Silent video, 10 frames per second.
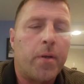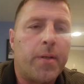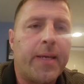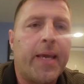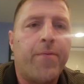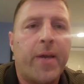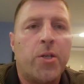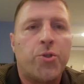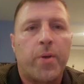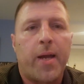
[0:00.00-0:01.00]
to give
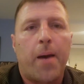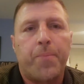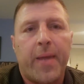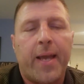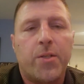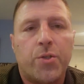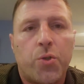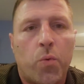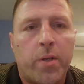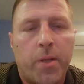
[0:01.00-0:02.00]
injury updates
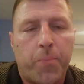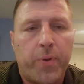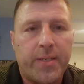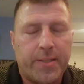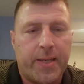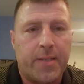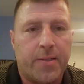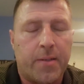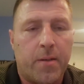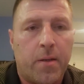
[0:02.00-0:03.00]
during the
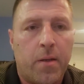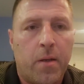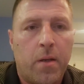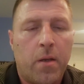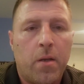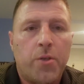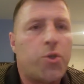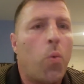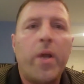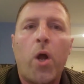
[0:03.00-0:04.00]
preseason.
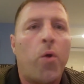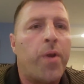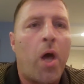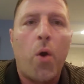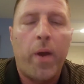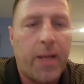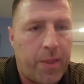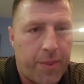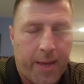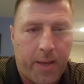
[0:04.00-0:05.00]
So we don't know
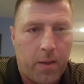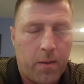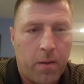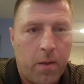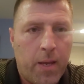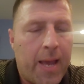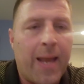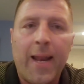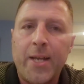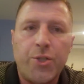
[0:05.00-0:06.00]
anything.
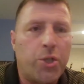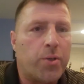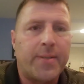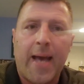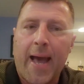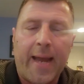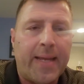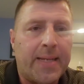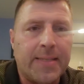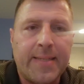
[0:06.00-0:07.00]
Unless you're tied
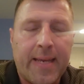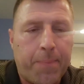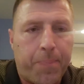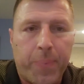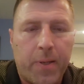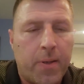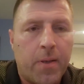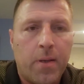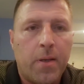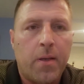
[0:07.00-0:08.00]
in deep
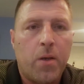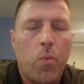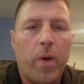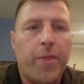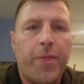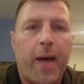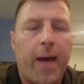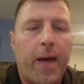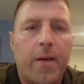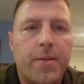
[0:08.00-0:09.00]
with
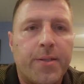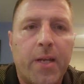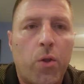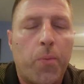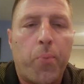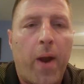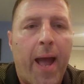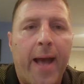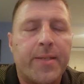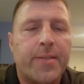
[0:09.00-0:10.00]
Steeler
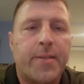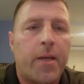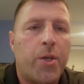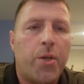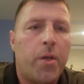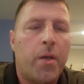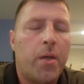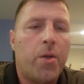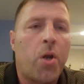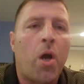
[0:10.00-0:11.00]
brass,
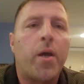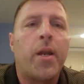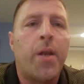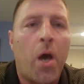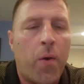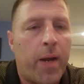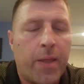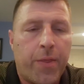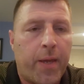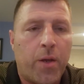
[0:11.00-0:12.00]
you're not going to know
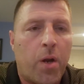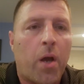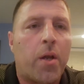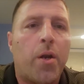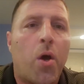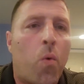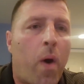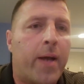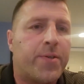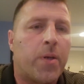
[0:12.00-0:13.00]
anything. You're not going to know
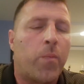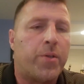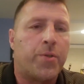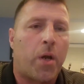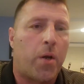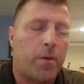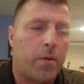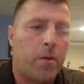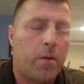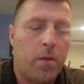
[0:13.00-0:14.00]
why someone's hurt.
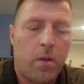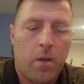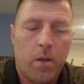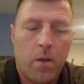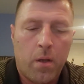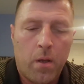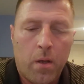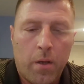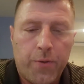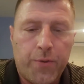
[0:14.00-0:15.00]

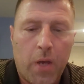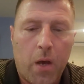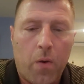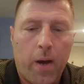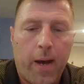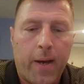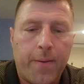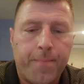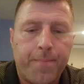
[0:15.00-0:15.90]
So,